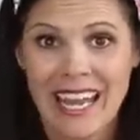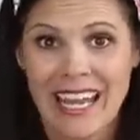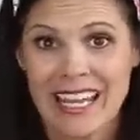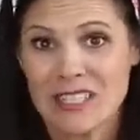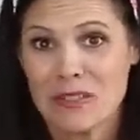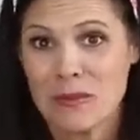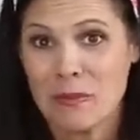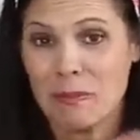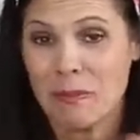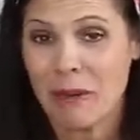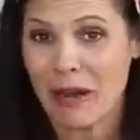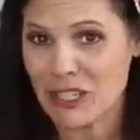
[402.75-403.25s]

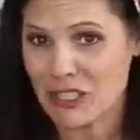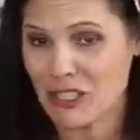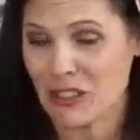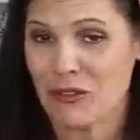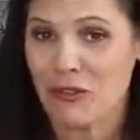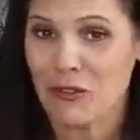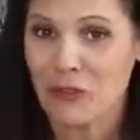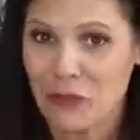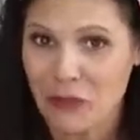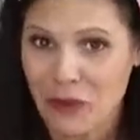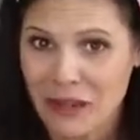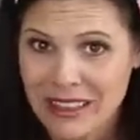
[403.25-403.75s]
It's
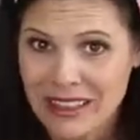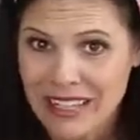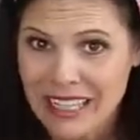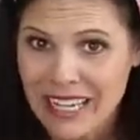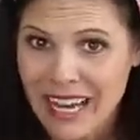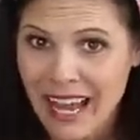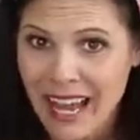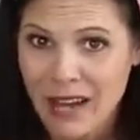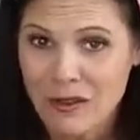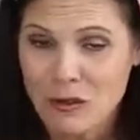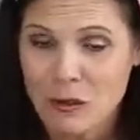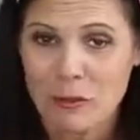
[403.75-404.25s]
budget
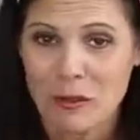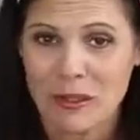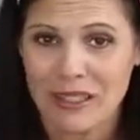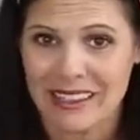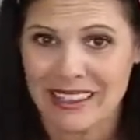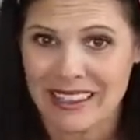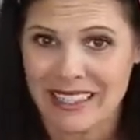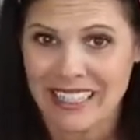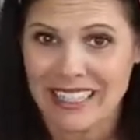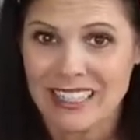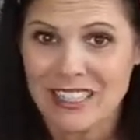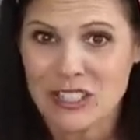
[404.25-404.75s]
friendly. I will
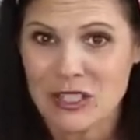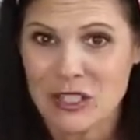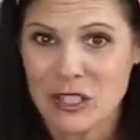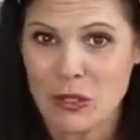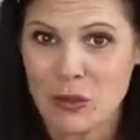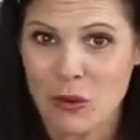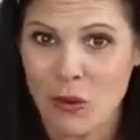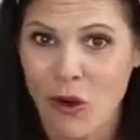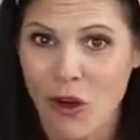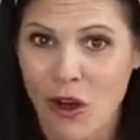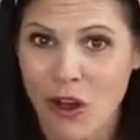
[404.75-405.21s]
put links to